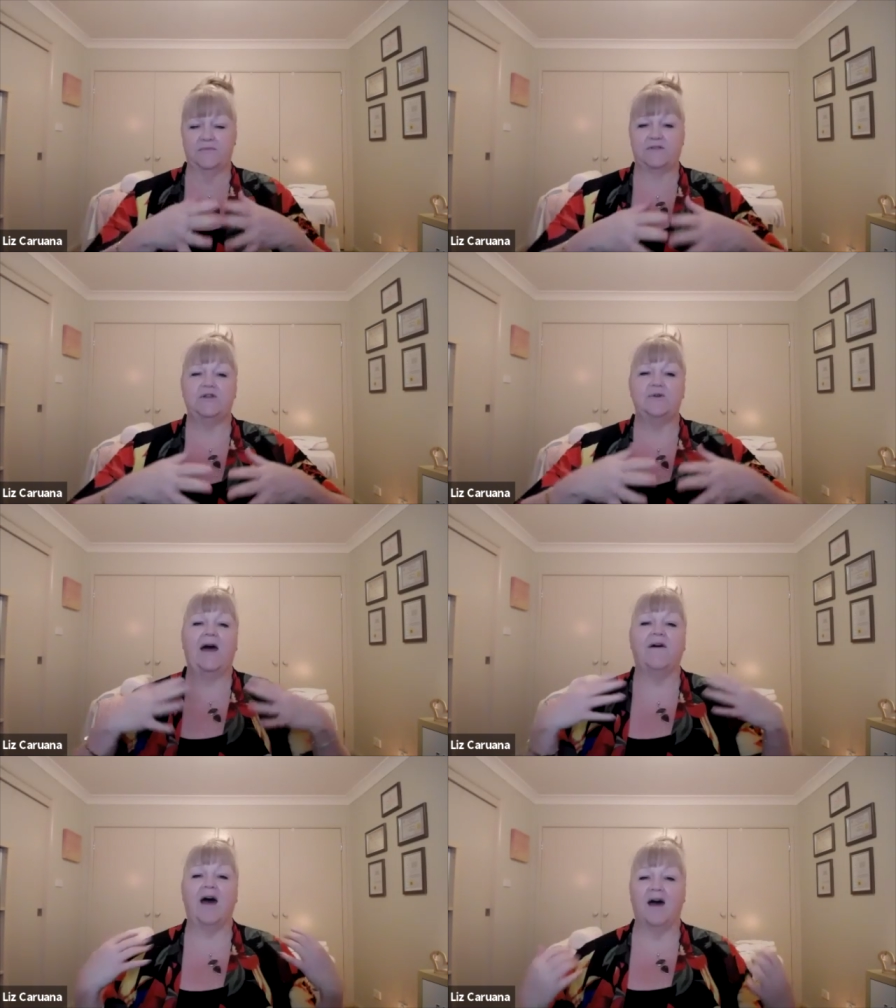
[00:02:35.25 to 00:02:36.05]
to
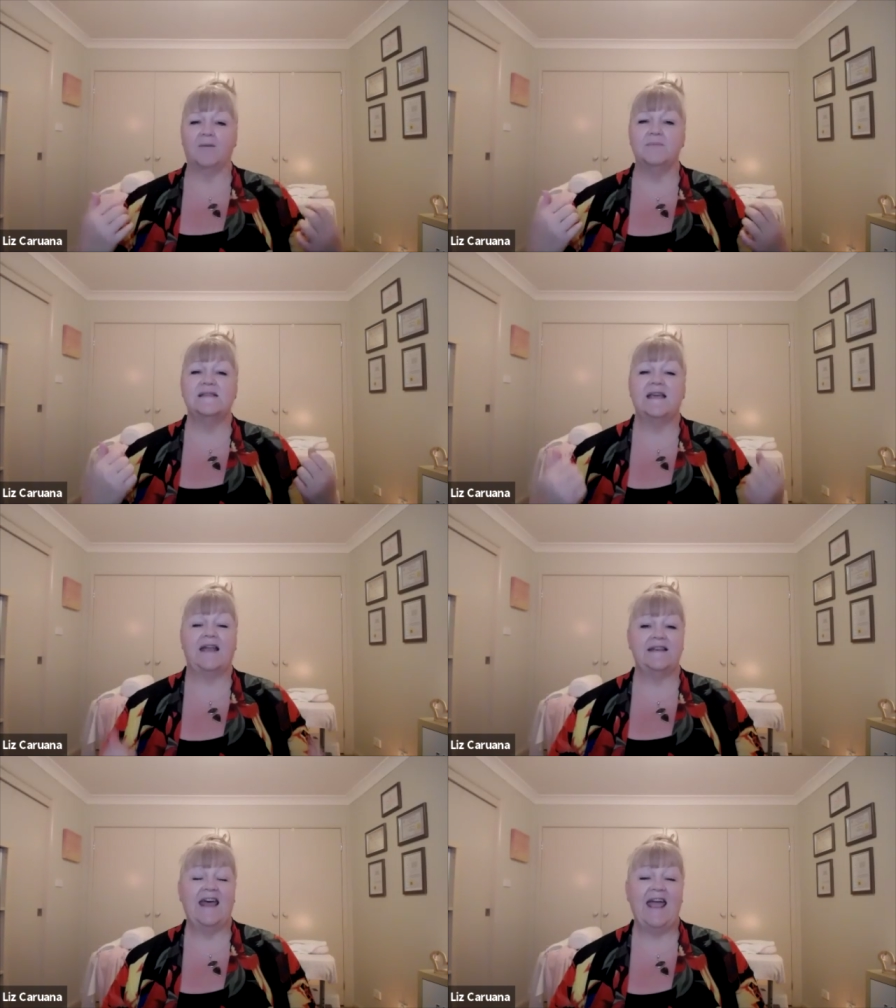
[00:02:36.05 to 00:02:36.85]
our arms
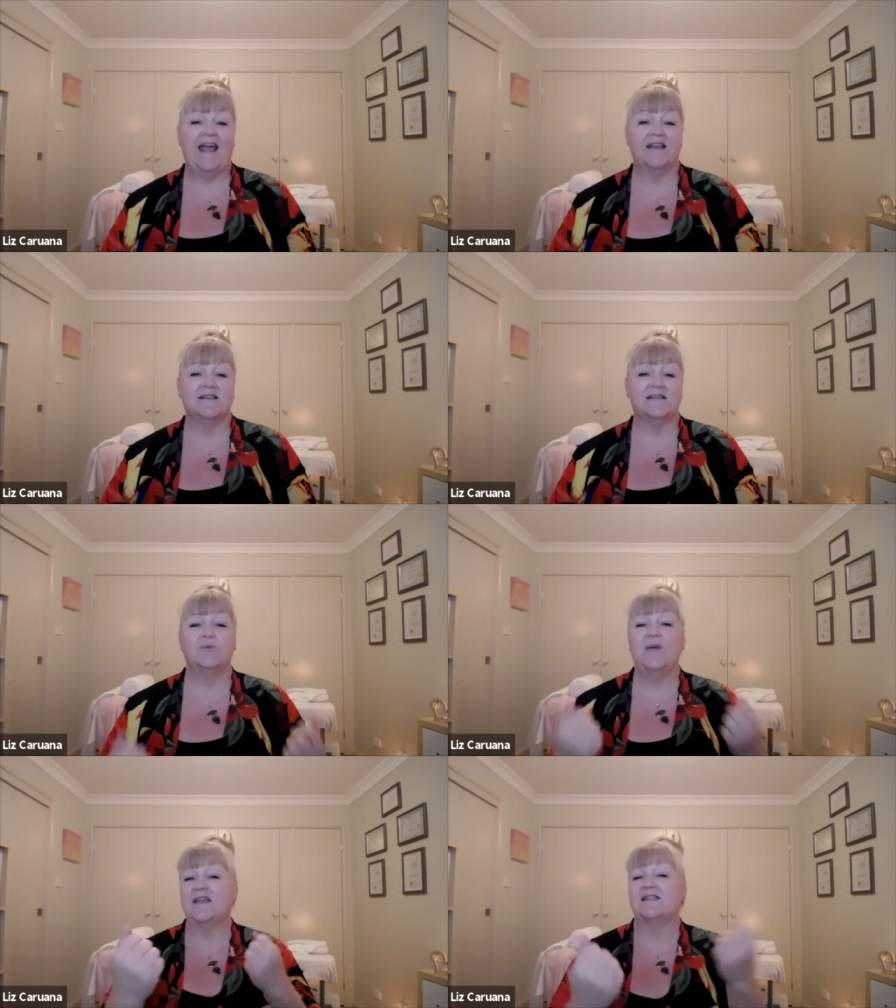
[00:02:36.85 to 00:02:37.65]
and legs so
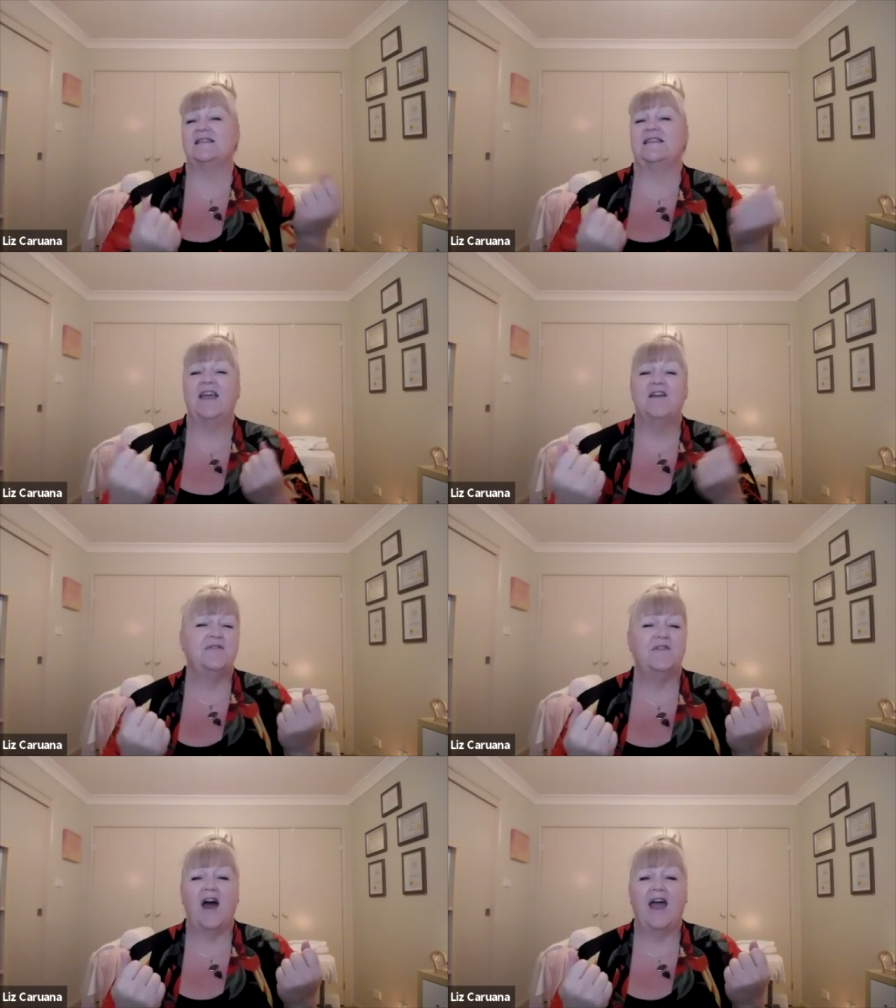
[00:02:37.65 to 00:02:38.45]
we can stay and
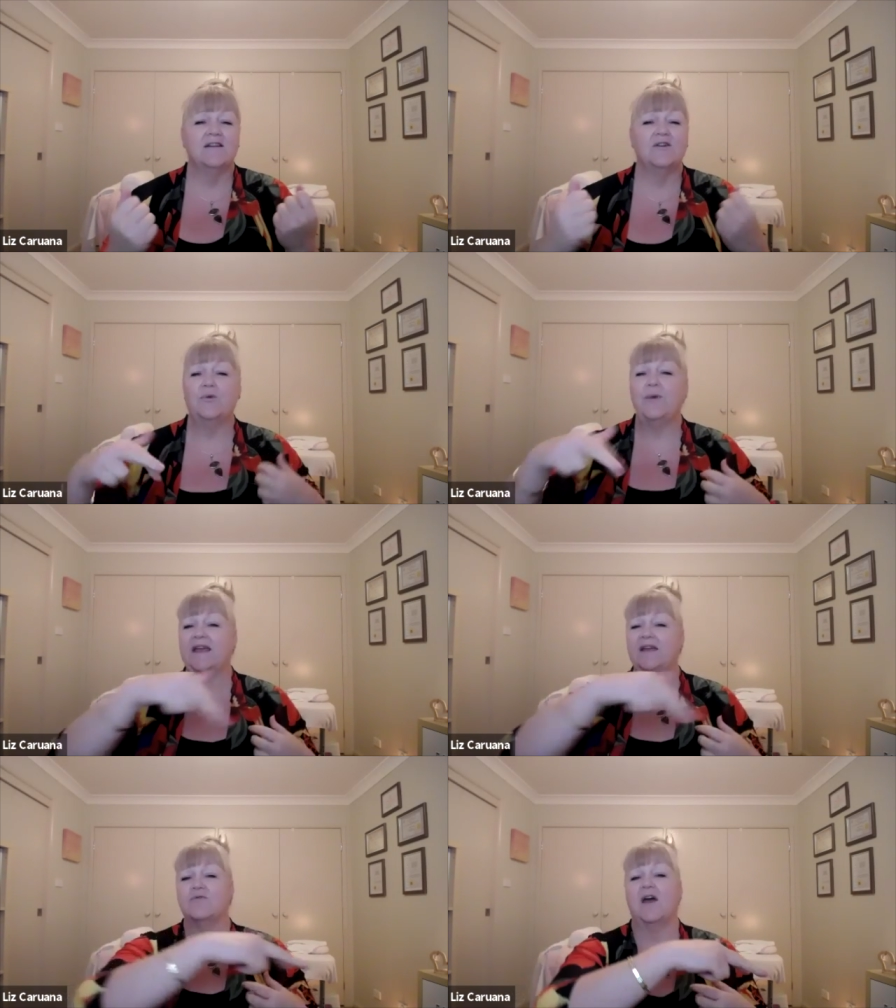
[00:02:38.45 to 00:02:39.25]
fight or we
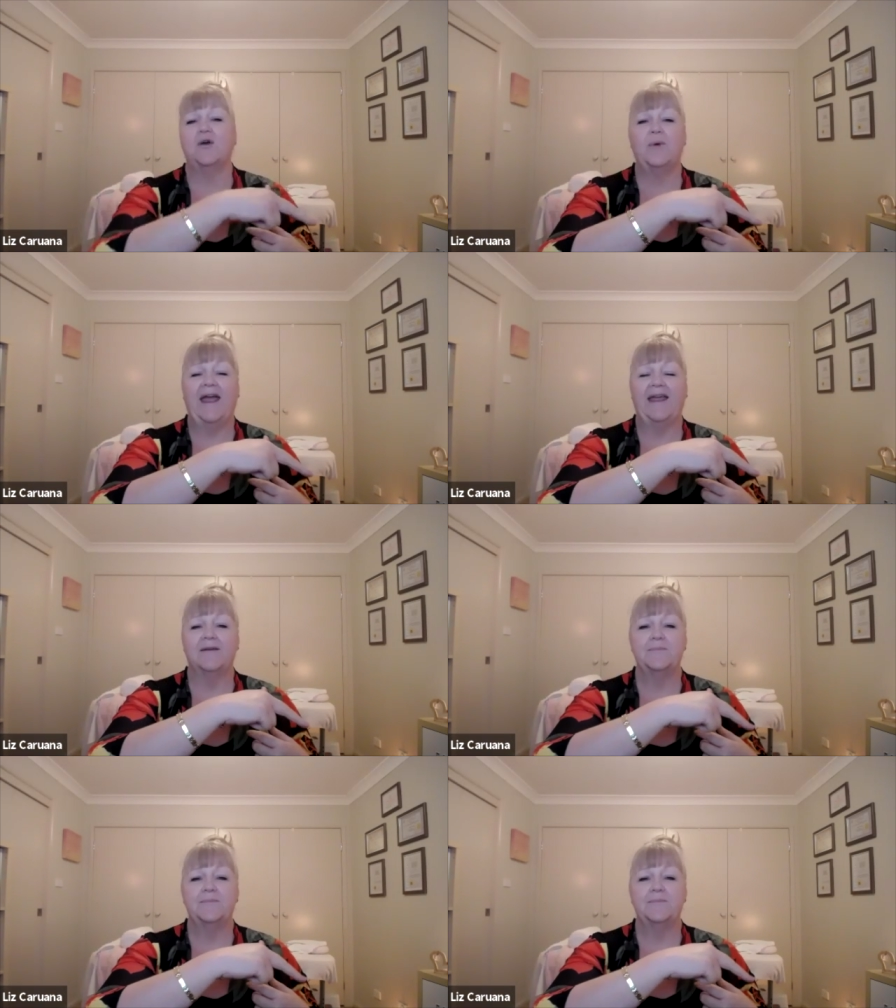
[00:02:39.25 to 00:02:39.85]
can run away,